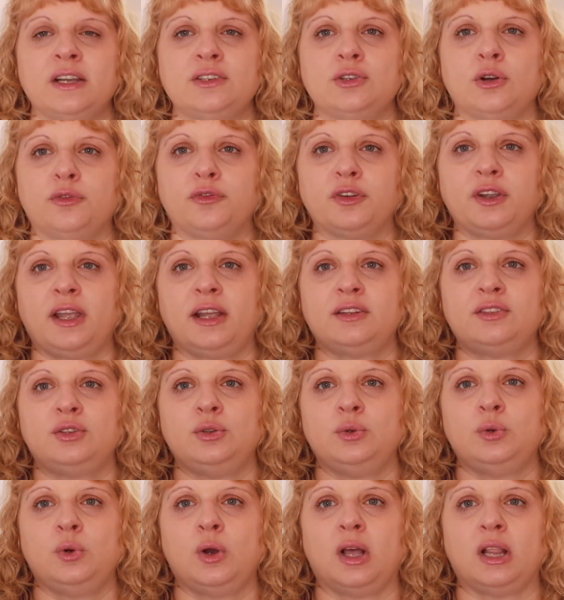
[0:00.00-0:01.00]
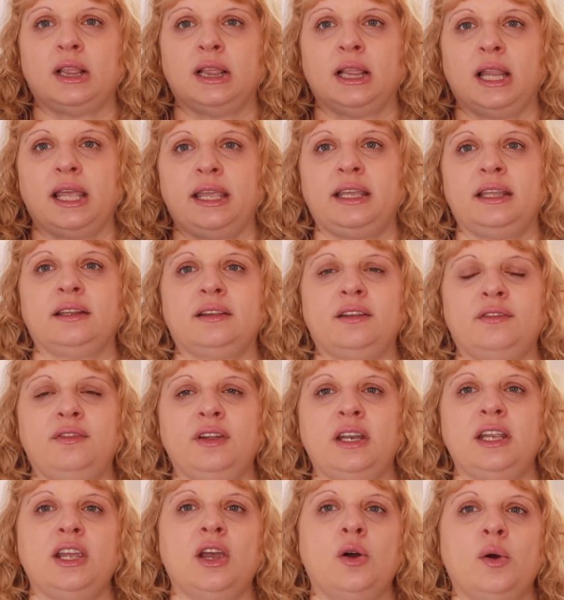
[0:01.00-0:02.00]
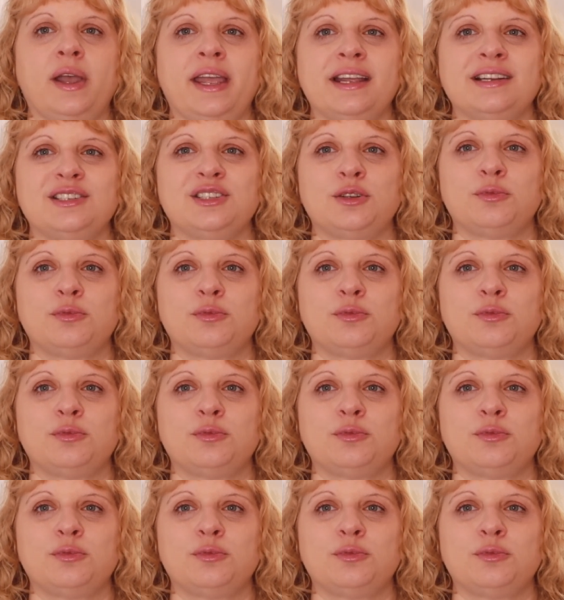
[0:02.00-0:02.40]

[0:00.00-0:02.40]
Don't forget to like the video and